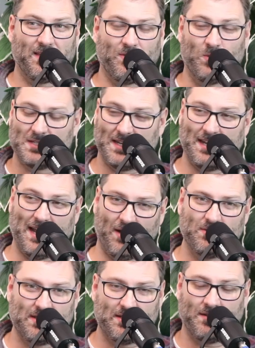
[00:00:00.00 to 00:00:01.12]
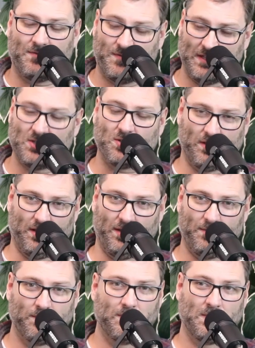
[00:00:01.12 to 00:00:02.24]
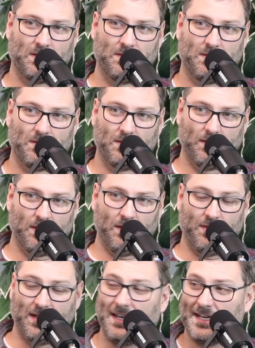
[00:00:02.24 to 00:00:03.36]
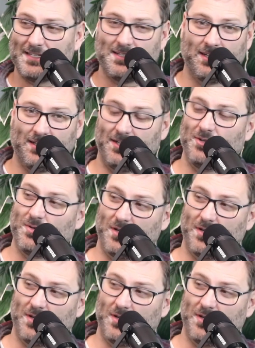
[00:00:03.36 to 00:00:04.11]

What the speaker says: Was announced officially the next Nintendo